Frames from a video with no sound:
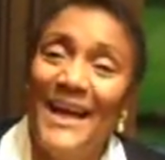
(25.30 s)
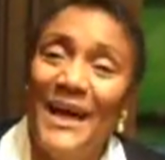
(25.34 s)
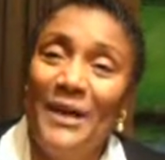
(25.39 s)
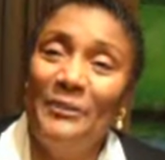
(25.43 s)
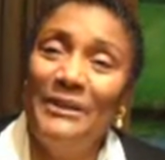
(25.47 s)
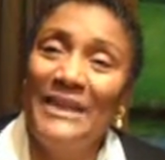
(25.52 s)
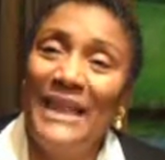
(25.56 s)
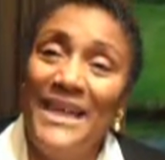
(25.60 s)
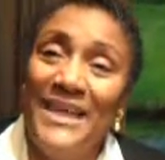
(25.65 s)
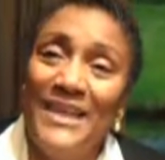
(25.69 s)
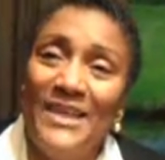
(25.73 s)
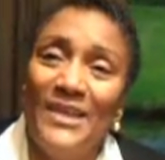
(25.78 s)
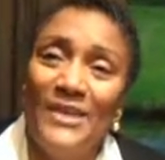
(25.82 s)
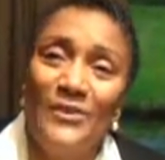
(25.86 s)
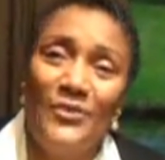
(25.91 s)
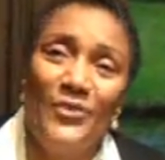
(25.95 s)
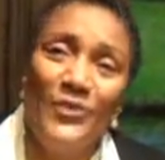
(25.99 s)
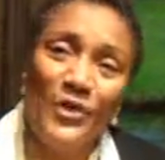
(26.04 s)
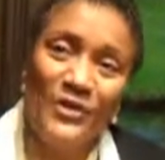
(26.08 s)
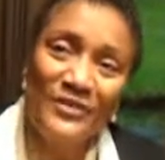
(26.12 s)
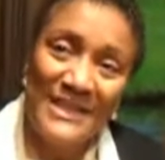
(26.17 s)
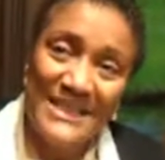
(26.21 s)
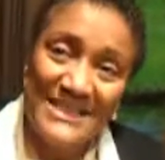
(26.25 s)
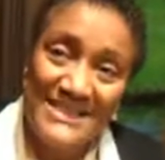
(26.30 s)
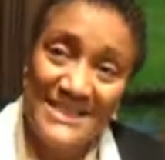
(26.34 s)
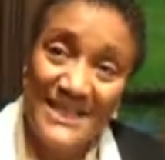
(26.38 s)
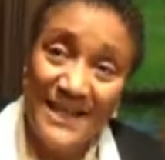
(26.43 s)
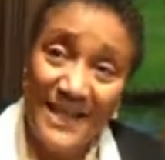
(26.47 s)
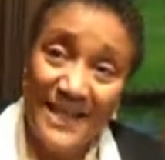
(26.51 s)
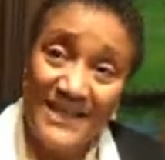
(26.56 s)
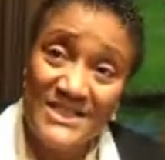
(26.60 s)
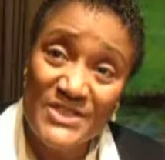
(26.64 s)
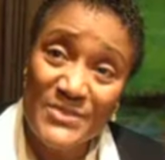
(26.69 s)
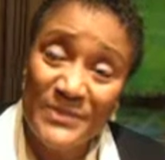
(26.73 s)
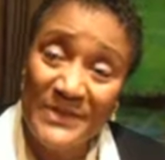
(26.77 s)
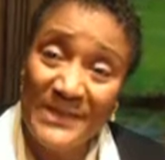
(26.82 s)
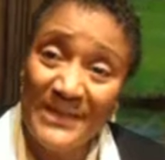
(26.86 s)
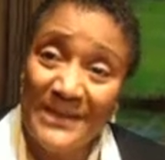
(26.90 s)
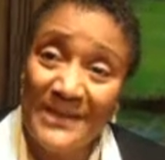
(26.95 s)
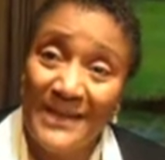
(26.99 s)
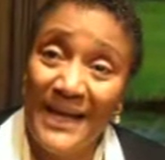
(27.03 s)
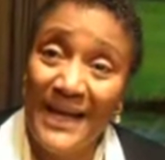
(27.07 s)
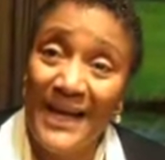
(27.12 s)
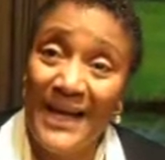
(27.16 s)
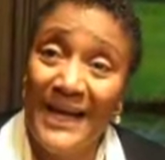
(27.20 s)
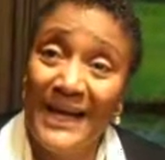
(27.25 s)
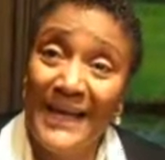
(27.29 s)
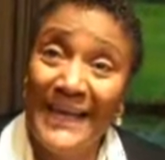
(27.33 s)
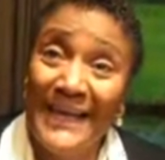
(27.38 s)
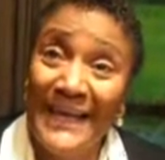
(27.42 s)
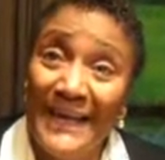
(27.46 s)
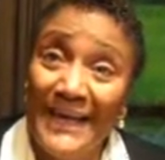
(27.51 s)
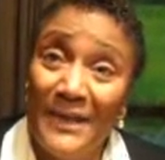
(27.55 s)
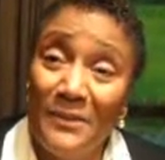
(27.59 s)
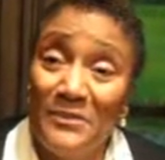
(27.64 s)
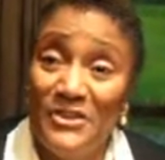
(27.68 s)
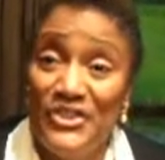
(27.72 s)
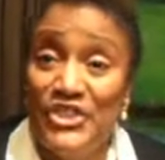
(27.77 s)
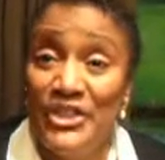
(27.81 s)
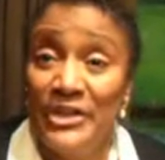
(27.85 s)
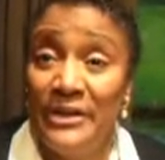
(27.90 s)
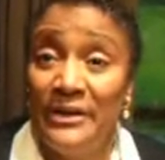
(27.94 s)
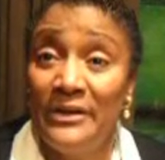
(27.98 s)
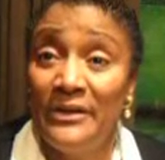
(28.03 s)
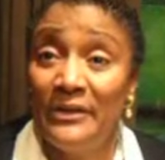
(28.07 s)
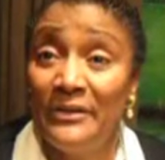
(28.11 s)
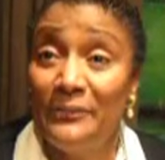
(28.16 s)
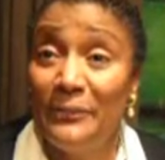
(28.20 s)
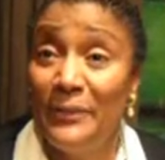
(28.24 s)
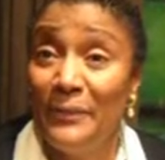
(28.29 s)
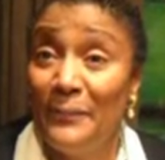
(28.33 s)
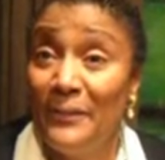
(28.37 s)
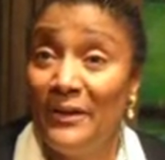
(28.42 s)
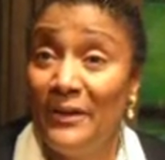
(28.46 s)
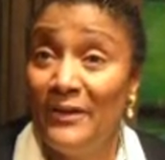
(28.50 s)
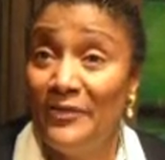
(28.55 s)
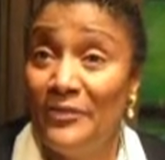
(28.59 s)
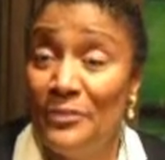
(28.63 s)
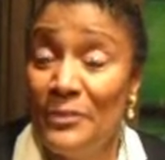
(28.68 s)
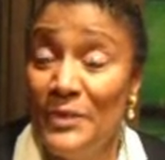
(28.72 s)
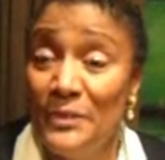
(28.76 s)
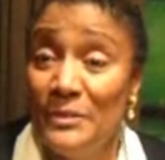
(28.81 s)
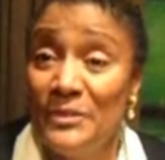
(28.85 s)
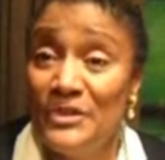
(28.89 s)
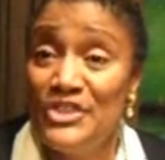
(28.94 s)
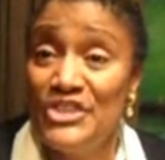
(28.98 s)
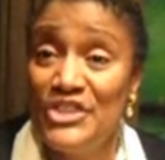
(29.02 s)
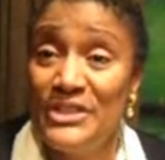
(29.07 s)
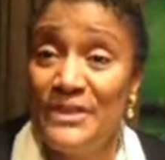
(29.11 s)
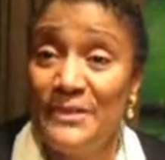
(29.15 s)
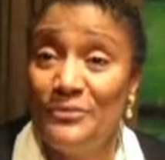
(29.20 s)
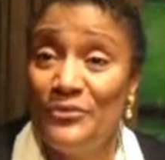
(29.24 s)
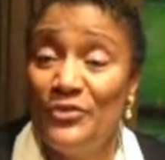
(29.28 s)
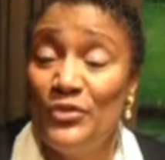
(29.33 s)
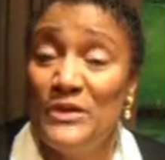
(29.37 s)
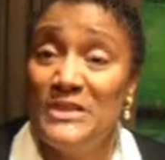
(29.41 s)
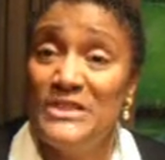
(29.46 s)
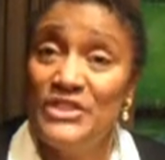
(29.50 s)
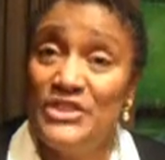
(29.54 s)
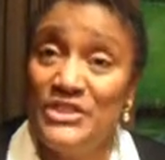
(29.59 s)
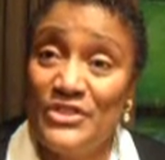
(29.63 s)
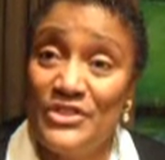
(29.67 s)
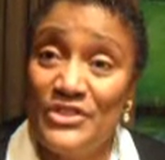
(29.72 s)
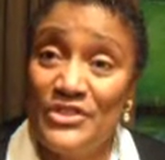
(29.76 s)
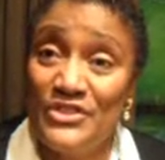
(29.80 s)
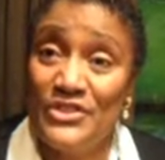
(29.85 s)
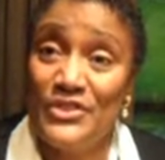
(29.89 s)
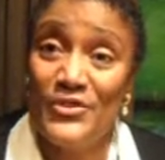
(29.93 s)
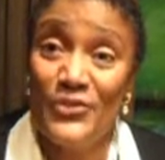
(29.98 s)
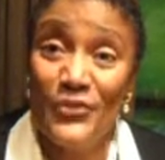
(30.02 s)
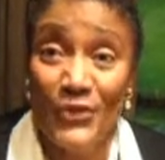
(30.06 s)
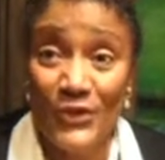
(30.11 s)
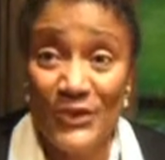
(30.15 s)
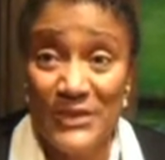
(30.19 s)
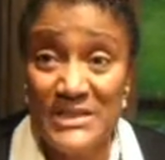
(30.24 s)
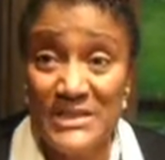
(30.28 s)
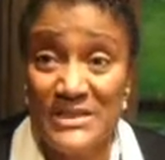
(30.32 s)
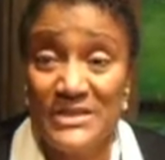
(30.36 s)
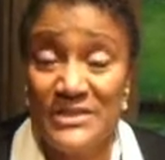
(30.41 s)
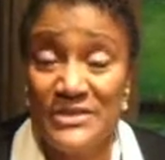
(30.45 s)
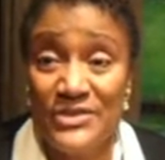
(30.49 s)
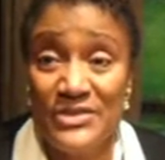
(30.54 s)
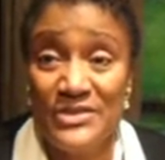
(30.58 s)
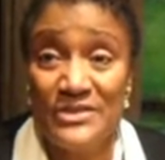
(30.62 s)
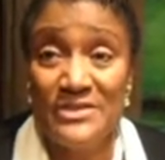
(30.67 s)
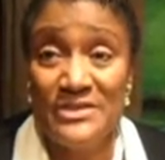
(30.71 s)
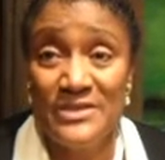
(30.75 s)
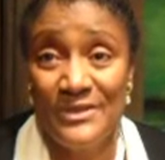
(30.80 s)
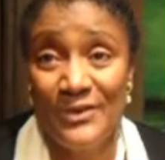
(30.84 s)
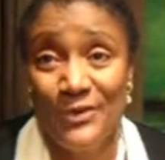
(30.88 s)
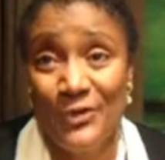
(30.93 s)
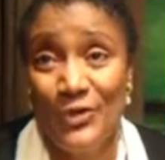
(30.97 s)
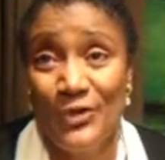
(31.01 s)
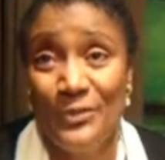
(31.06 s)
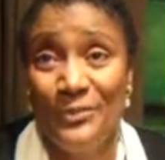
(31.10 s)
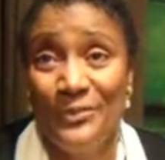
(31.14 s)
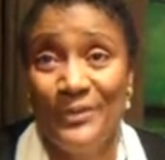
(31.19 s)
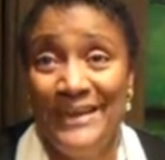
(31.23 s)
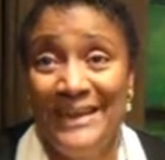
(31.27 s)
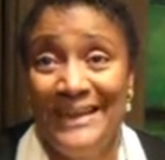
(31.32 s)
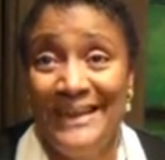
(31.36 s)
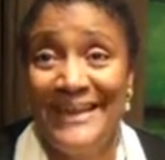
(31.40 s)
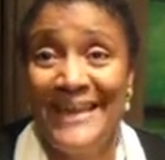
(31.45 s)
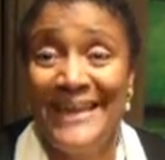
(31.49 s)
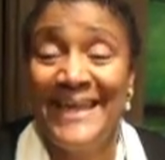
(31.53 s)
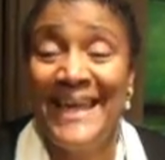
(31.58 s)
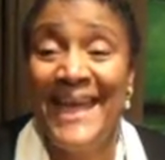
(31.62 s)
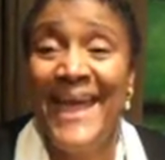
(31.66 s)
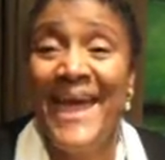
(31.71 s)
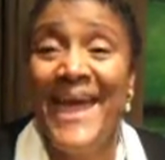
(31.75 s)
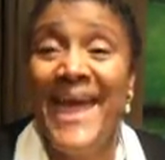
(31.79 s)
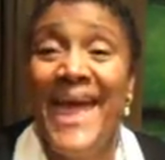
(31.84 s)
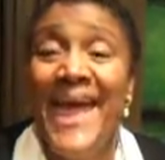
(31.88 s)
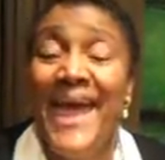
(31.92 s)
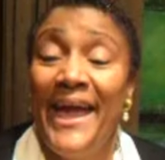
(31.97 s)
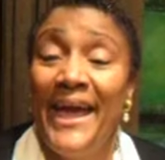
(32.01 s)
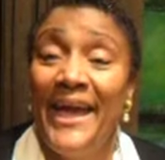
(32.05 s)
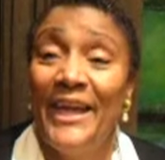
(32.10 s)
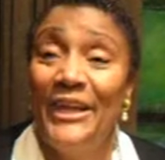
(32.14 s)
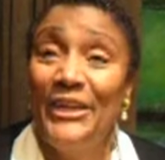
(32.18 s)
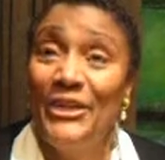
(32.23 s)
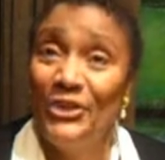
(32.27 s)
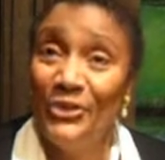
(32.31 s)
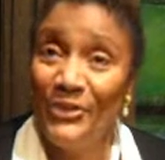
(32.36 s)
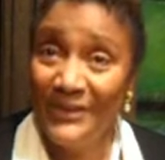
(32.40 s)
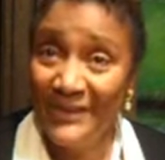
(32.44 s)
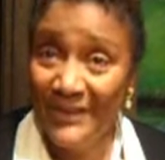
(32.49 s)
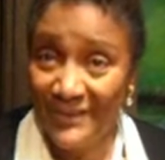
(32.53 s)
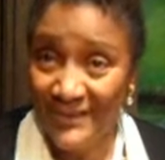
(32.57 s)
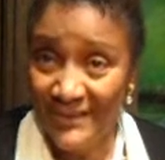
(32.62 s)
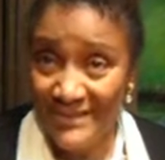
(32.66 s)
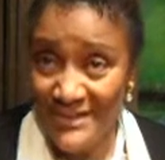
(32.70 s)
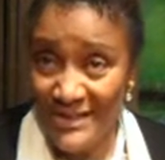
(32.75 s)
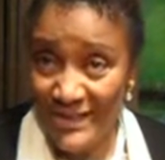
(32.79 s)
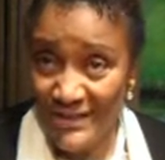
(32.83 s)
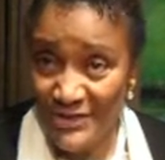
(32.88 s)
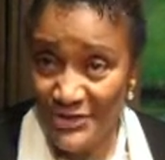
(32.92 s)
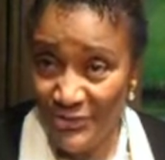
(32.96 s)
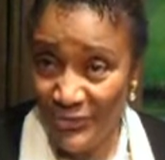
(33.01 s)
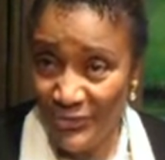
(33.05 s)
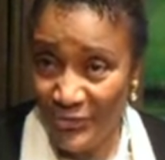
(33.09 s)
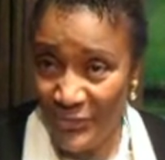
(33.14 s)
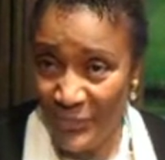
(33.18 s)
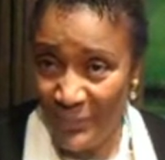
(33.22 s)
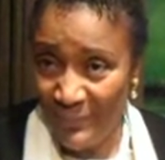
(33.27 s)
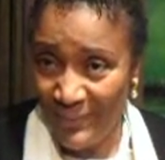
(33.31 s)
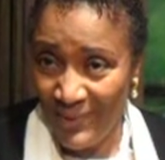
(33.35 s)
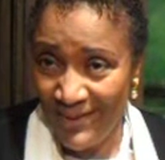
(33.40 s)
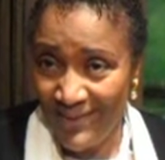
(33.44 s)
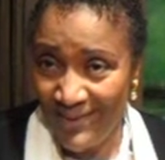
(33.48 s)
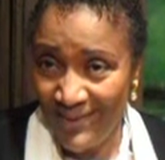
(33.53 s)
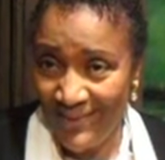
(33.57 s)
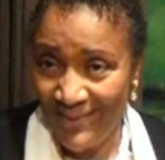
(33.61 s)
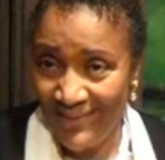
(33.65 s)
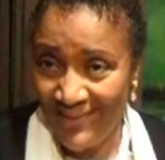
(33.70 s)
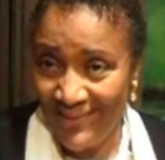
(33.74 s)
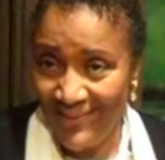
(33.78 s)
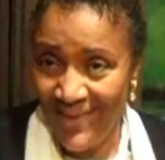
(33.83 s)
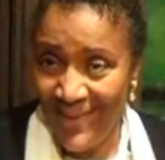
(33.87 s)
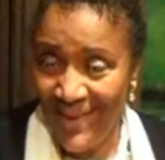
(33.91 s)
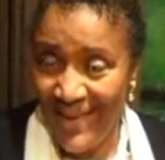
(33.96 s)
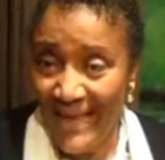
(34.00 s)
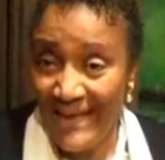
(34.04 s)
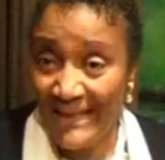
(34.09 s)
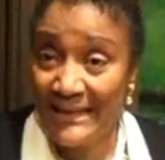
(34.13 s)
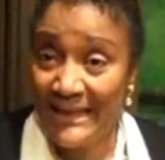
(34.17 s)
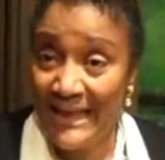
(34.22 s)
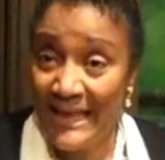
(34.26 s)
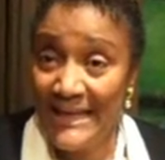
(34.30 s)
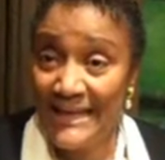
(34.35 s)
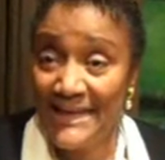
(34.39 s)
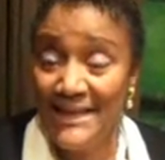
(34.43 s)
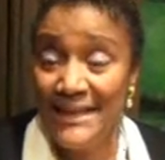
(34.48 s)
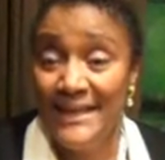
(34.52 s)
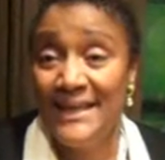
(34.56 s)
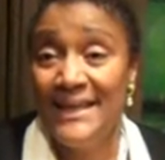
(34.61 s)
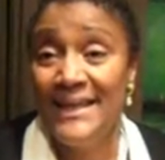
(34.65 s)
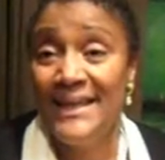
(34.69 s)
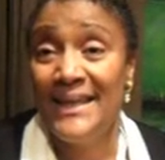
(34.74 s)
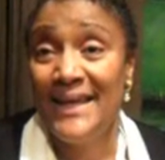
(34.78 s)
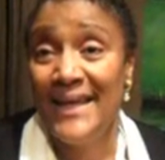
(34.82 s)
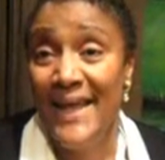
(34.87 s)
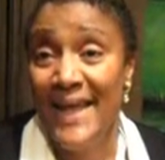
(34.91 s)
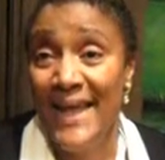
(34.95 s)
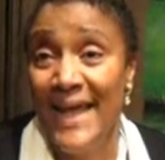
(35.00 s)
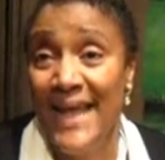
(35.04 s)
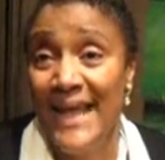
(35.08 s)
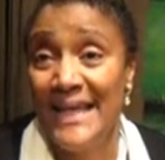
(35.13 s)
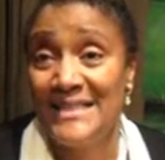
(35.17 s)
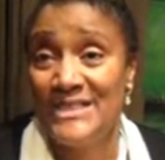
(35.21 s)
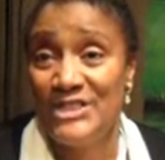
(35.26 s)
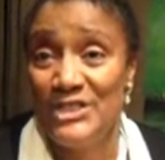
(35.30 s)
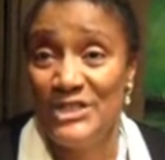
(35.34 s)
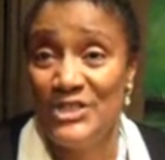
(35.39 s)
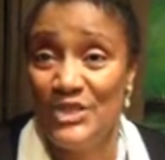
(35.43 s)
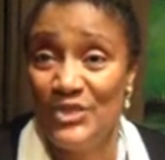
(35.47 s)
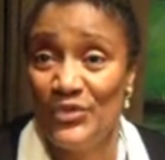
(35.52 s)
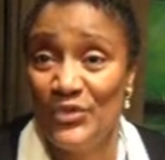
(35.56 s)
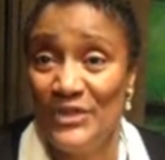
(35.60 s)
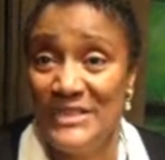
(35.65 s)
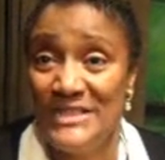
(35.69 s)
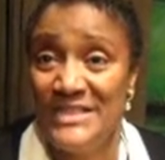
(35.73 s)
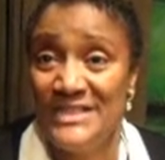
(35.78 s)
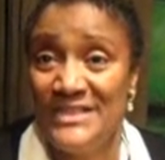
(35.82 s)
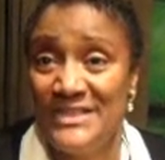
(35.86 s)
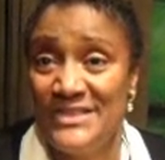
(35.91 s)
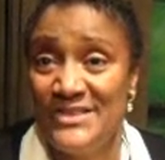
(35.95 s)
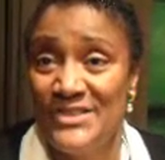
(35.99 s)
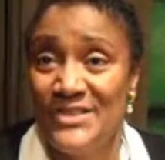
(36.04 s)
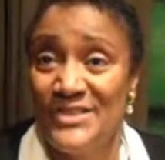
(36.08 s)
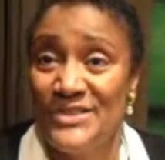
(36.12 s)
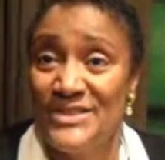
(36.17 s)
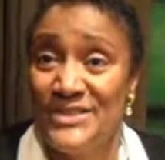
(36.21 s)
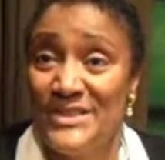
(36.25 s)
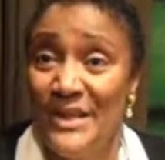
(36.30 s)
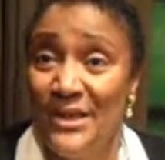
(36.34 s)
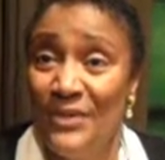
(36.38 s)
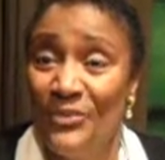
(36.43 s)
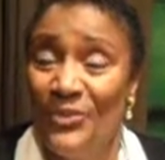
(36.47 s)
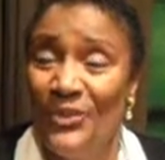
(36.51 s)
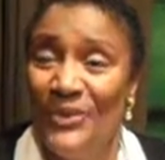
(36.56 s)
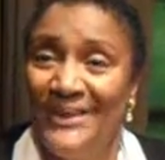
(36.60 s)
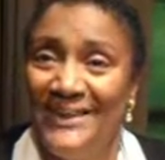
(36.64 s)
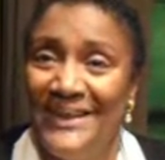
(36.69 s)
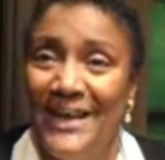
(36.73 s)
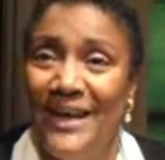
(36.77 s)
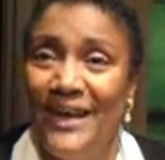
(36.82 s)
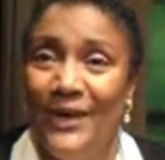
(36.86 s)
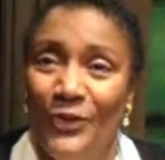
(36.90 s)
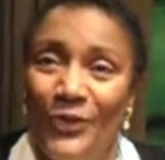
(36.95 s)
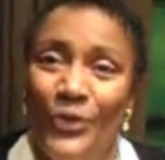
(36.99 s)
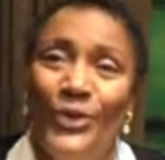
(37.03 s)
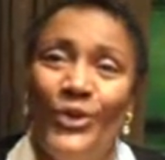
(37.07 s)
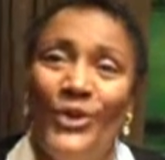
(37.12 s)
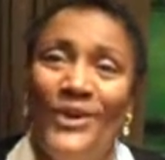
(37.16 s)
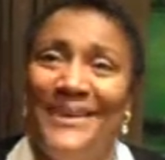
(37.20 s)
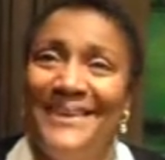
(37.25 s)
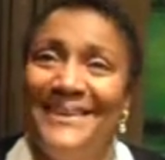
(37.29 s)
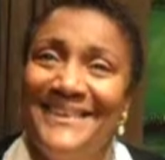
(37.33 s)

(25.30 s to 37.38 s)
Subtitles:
I'm Lakey Forrest Cosby. I am chair of membership for Sisters, Four Sisters Incorporated. And you can get in touch with me at Lakey at sistersforsistersnetwork.org.